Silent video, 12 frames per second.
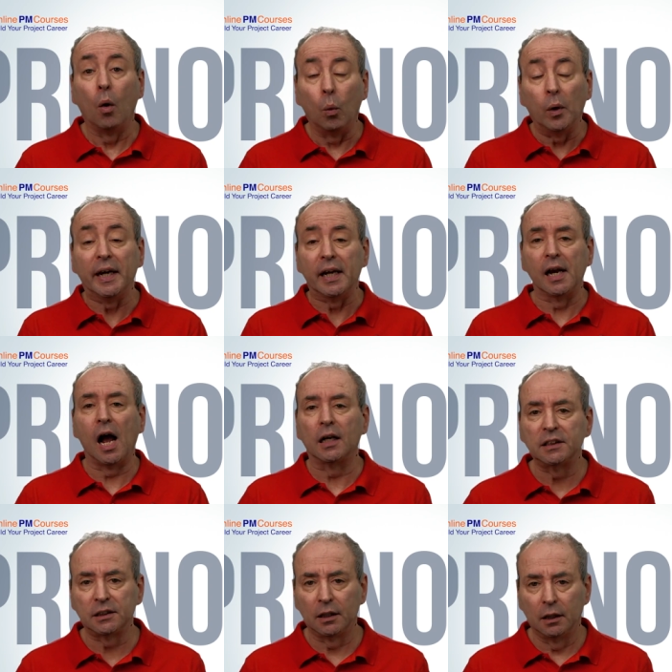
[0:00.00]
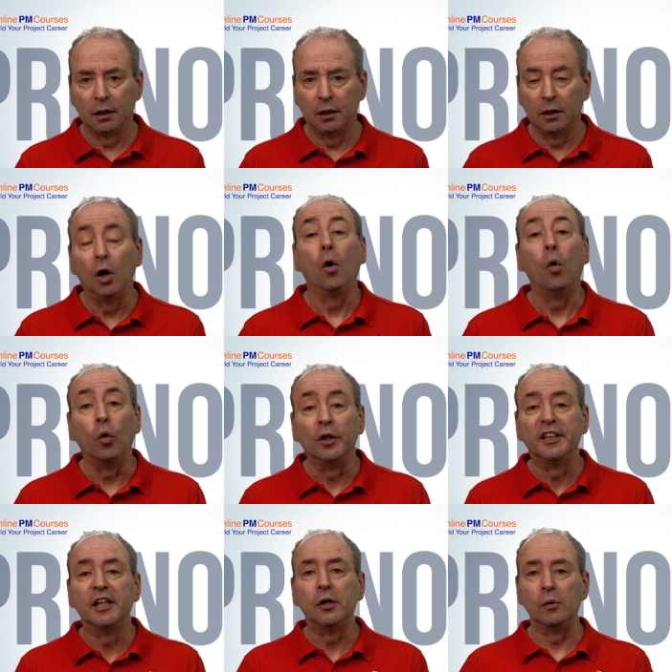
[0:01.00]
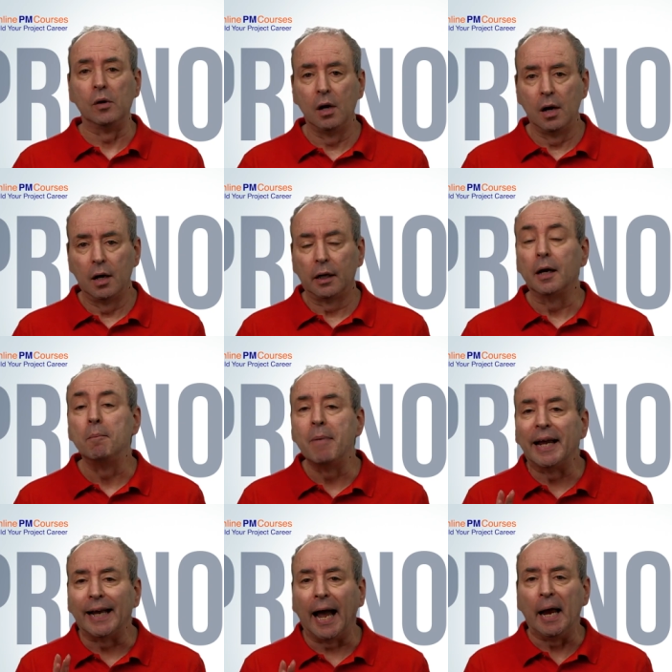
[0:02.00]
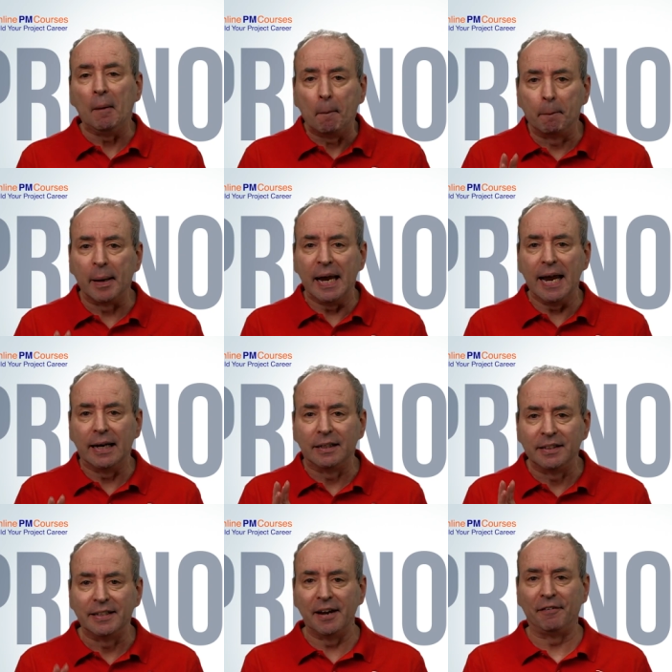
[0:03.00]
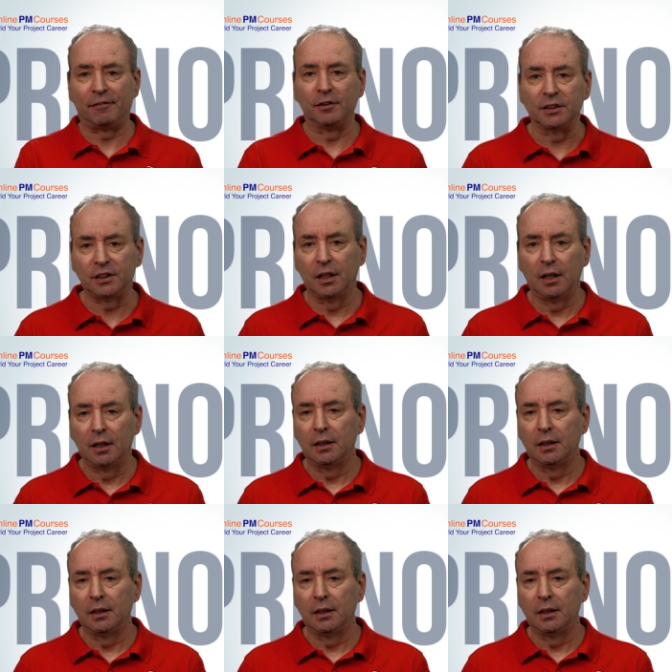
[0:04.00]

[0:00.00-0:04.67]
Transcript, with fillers: we and us, or you can make a big difference